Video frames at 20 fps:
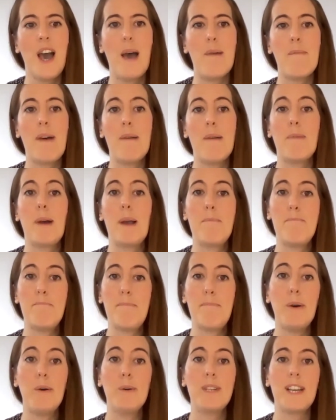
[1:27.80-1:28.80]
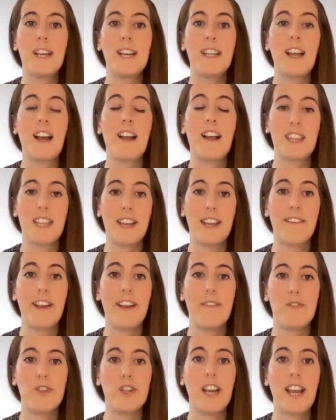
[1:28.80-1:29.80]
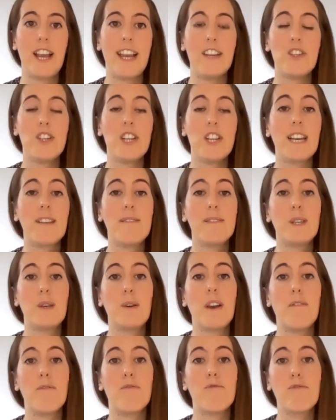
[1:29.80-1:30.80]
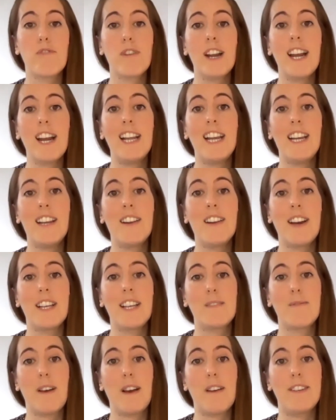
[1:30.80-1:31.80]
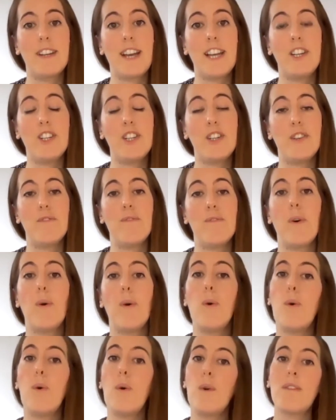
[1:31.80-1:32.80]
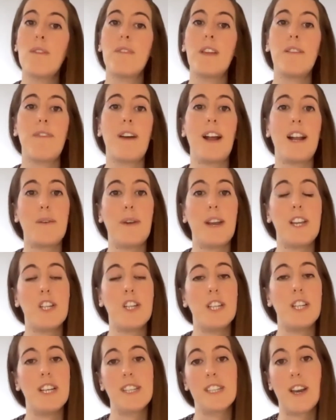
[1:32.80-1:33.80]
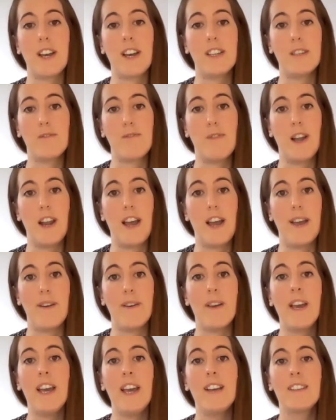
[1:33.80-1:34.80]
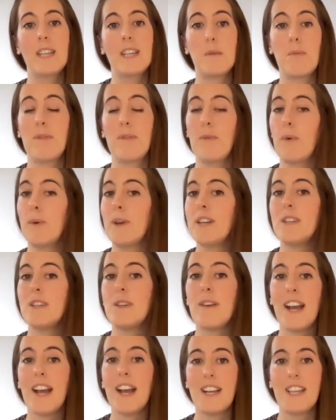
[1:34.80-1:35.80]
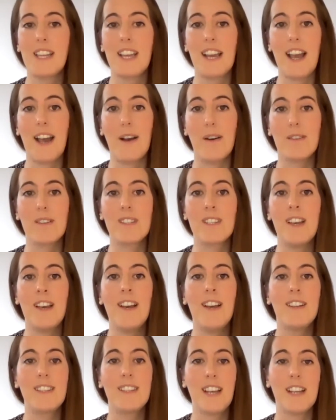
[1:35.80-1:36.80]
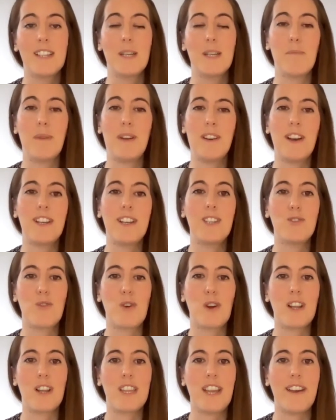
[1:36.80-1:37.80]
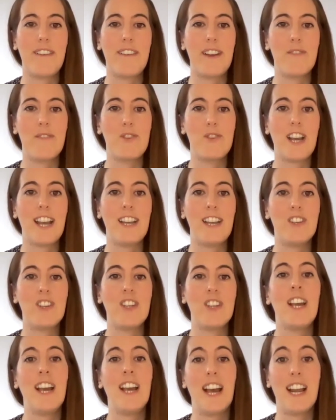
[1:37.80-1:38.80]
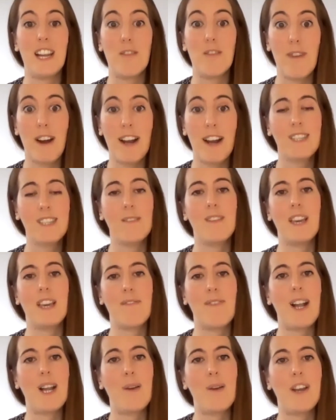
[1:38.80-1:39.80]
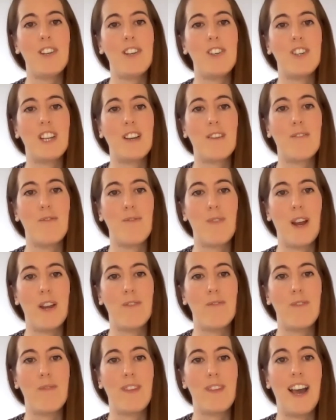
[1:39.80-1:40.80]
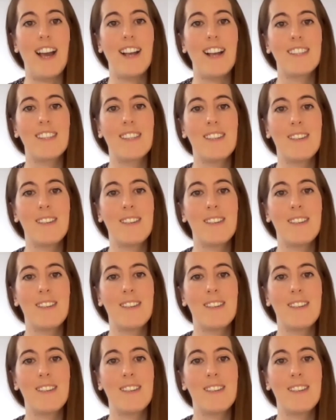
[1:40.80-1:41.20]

And by building that theory of change, it gives you a really nice foundation for all of the evaluation that's going to follow. So before you do anything else, set up a nice strong theory of change, and the rest of the evaluation can flow from that.